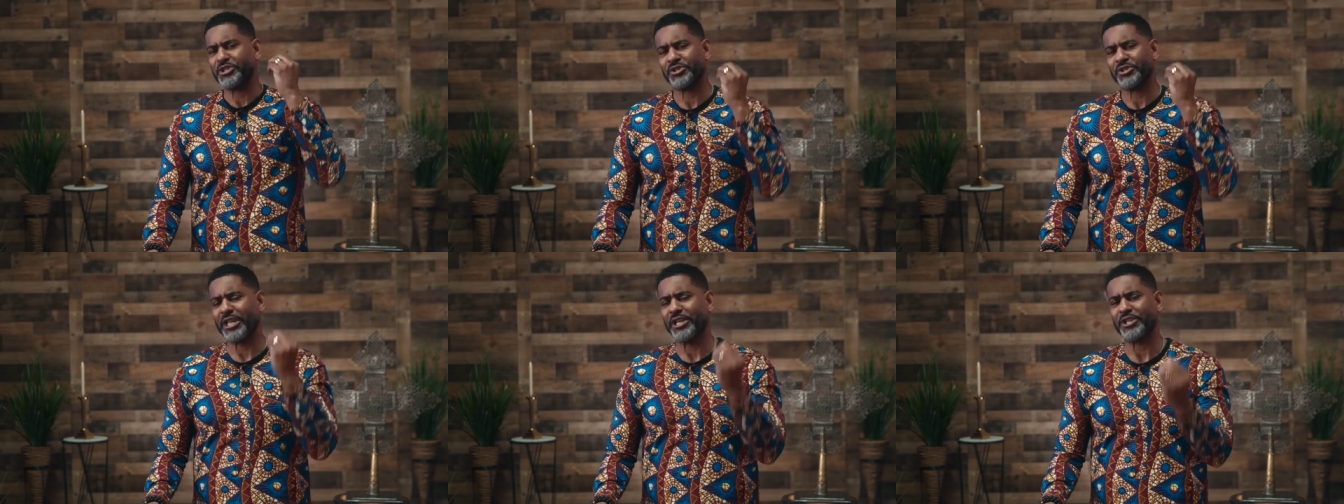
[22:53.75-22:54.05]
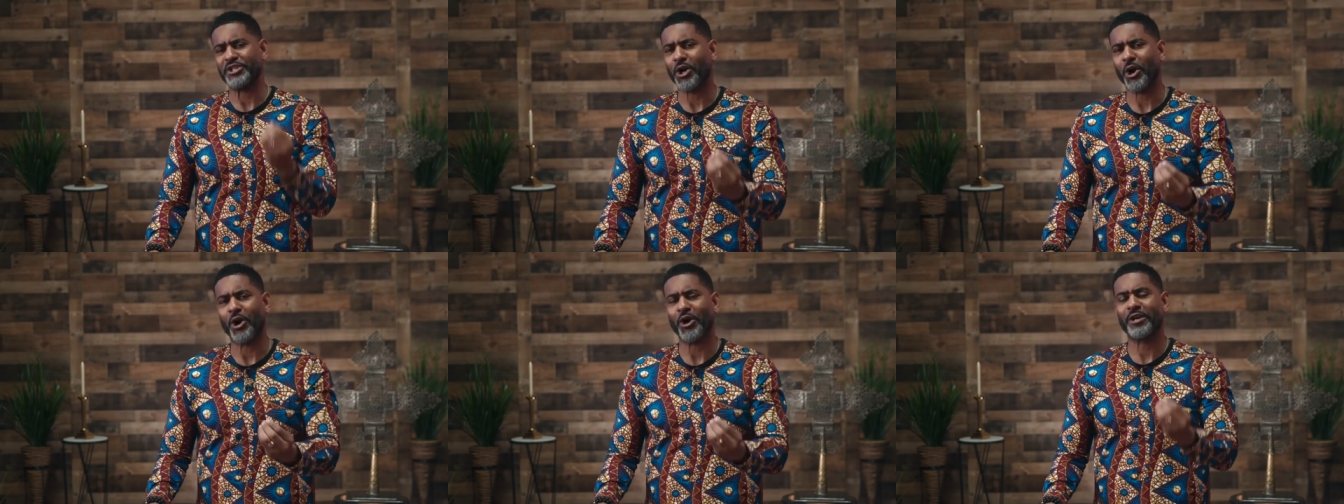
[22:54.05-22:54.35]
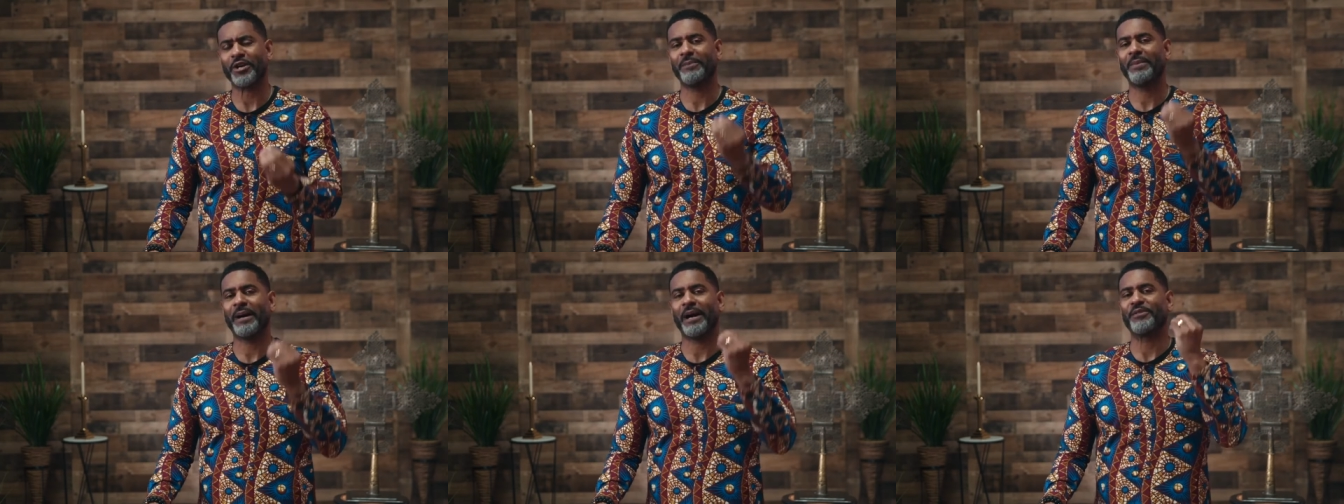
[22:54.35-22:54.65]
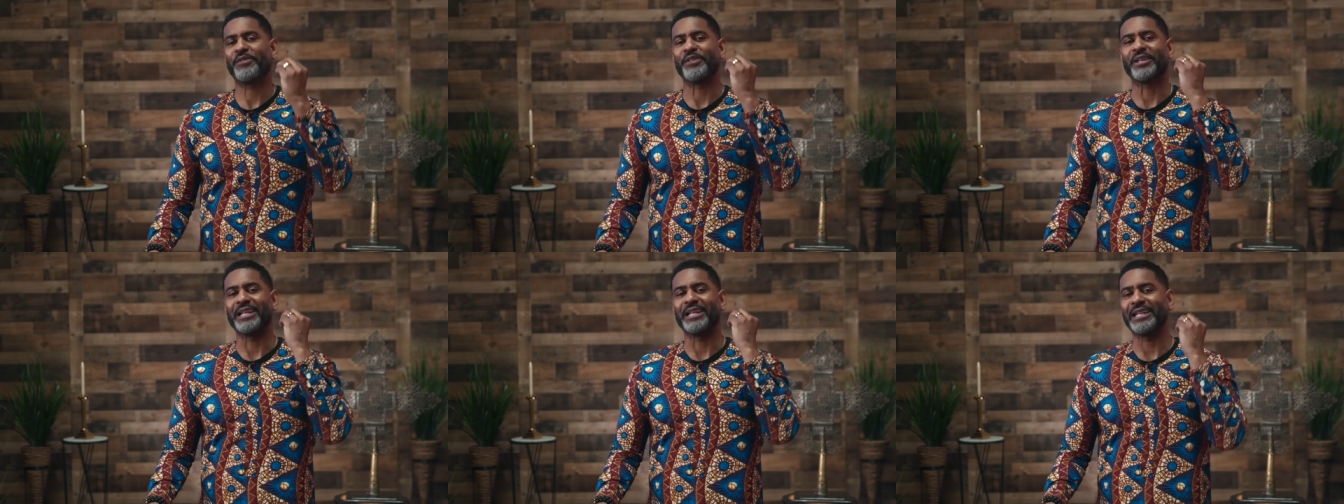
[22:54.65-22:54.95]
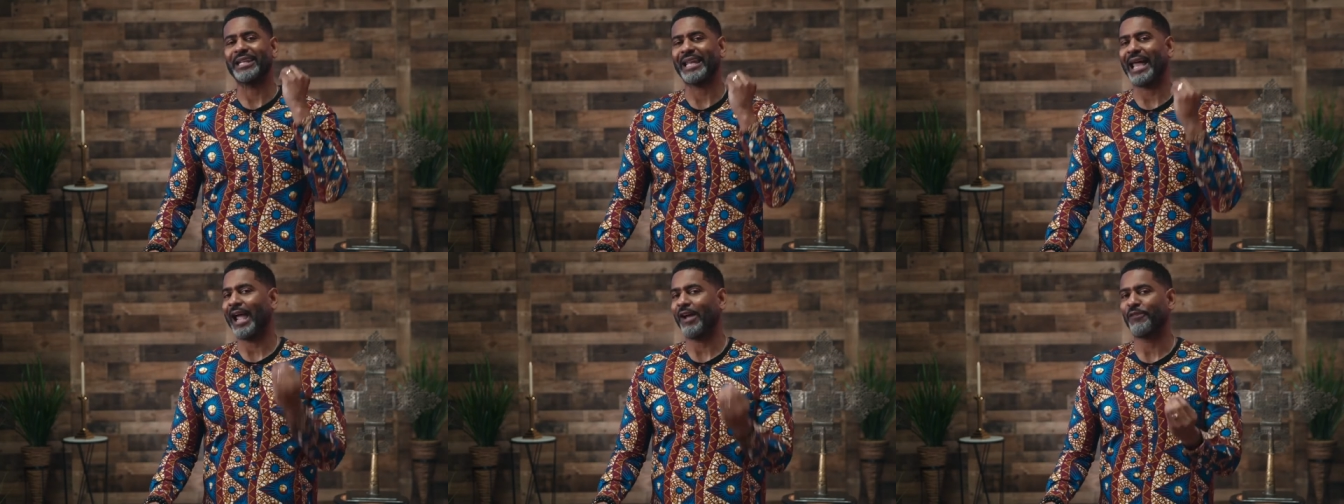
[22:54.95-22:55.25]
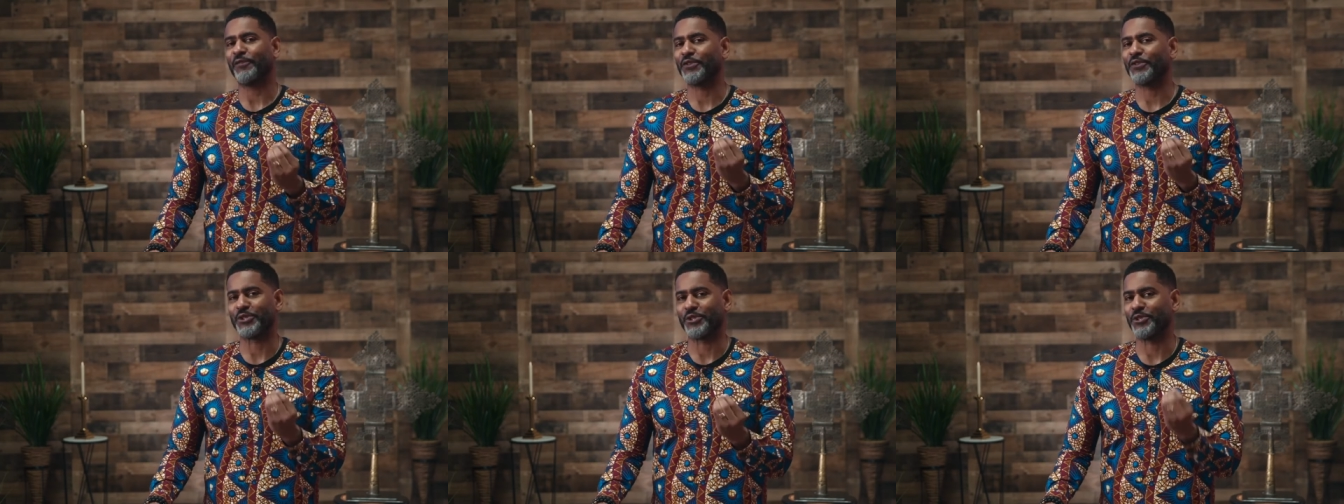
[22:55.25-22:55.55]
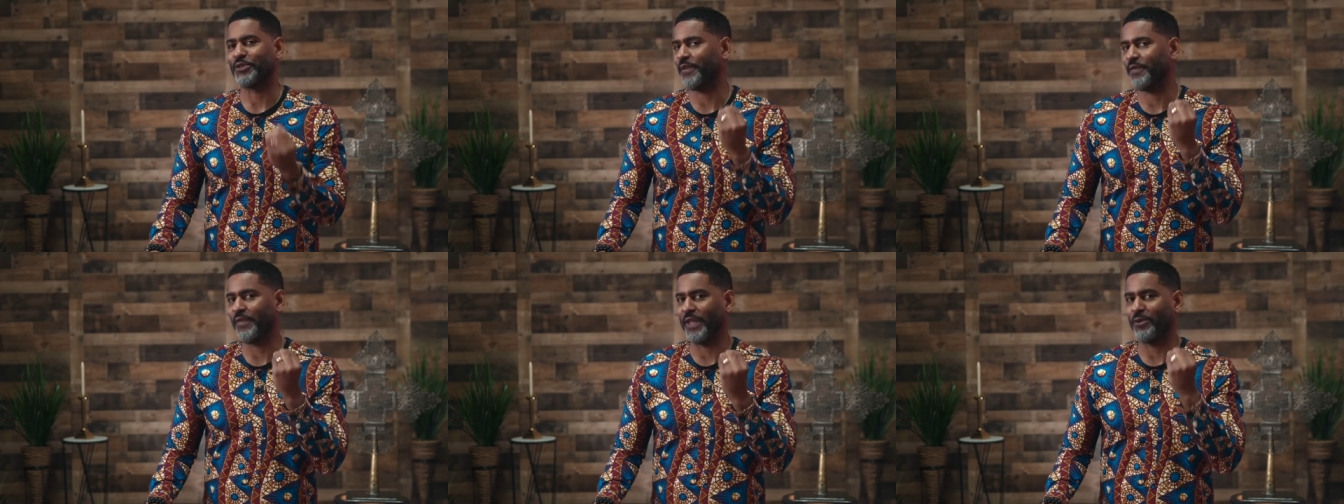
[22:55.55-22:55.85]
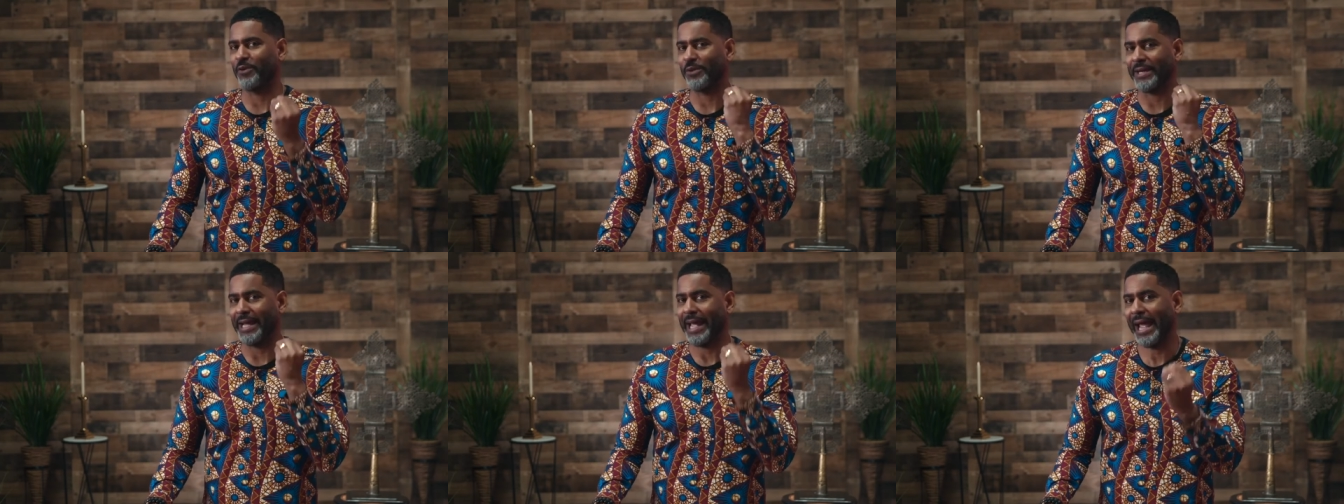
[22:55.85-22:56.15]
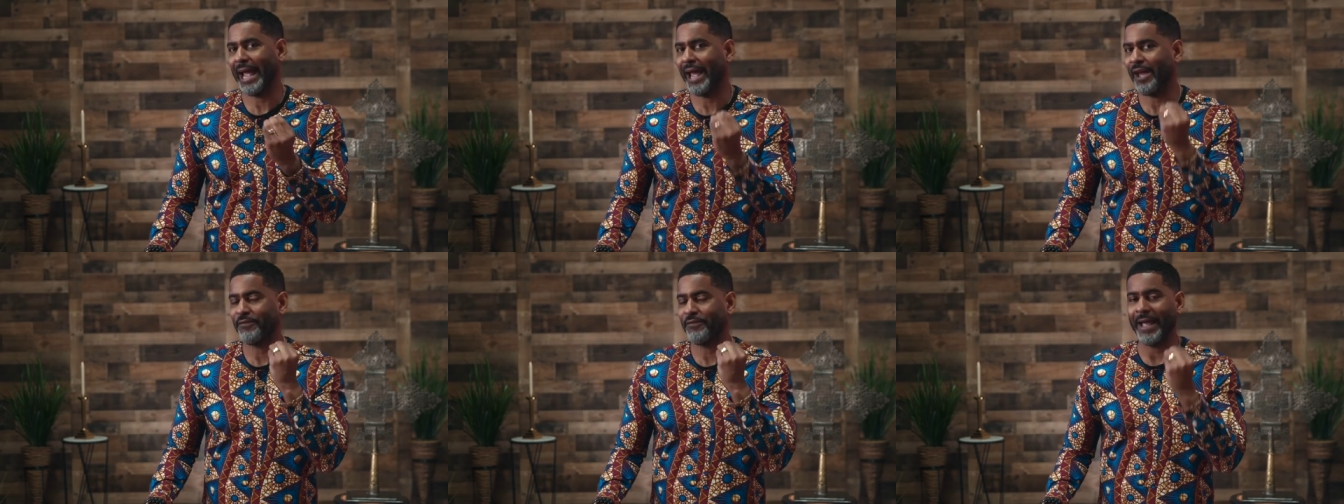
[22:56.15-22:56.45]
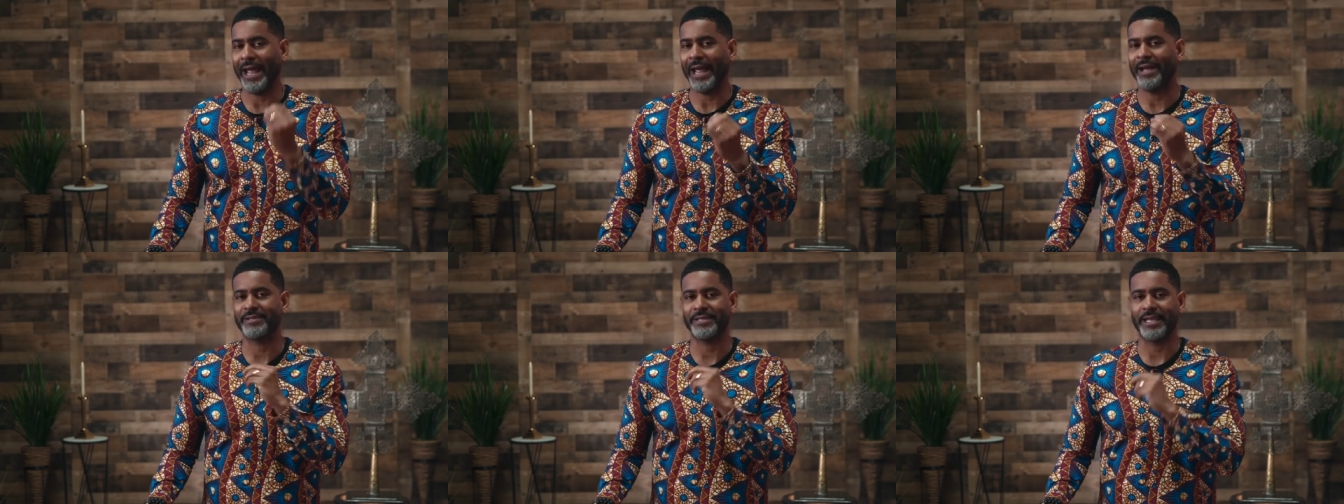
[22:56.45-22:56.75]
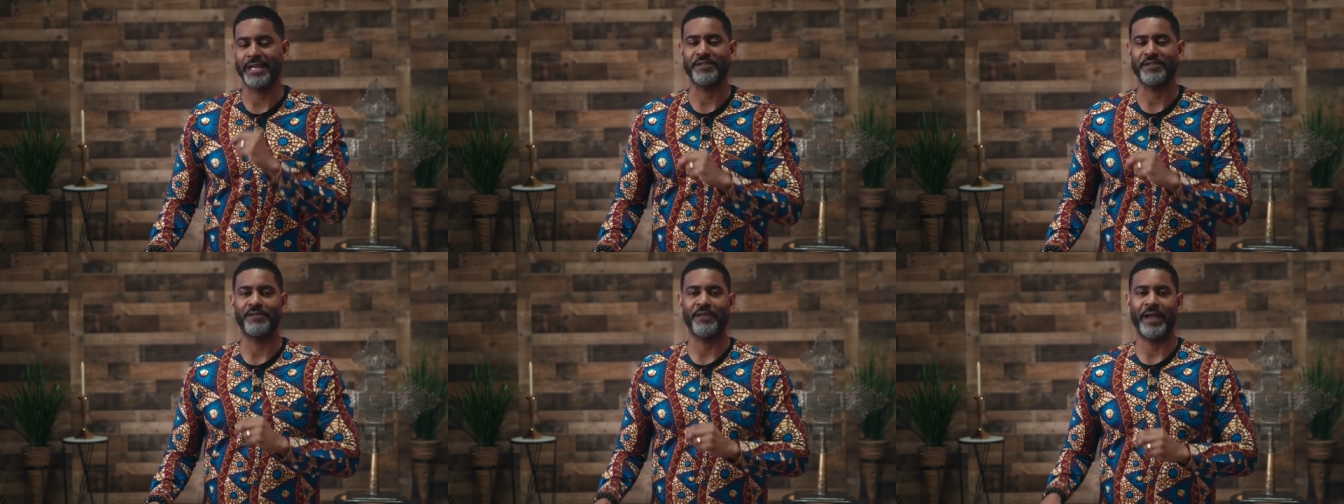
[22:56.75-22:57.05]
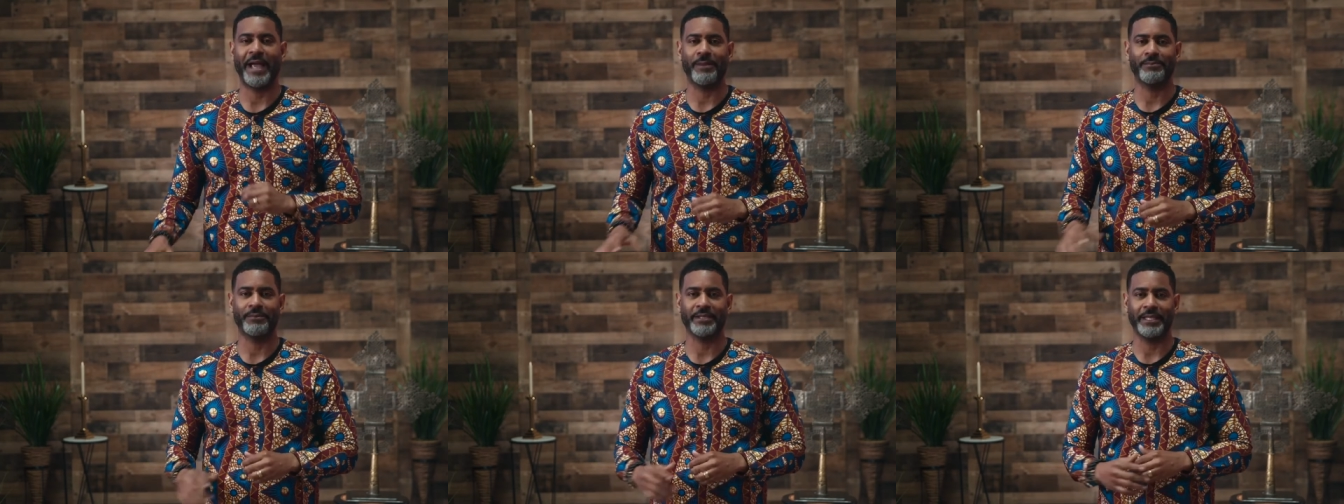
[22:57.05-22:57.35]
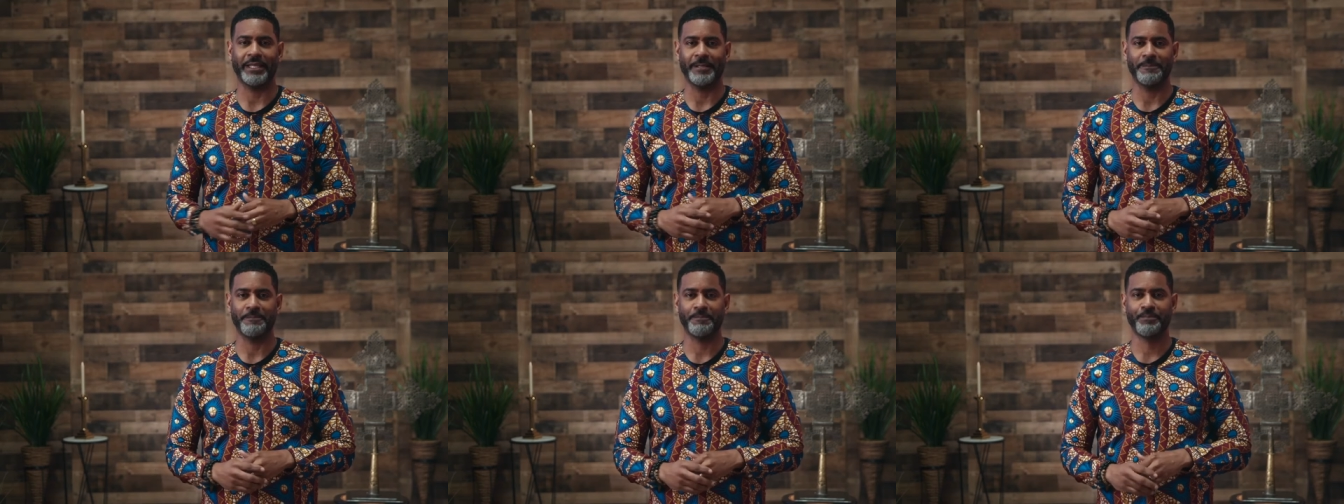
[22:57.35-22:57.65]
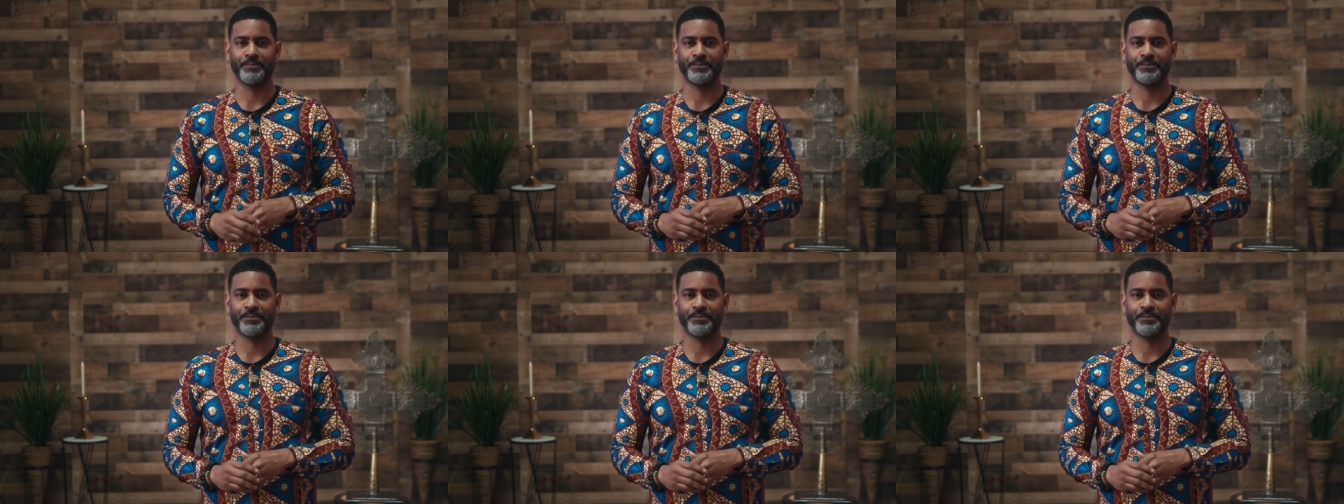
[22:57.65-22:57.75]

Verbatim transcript: They talk about the laughter that they would have as a family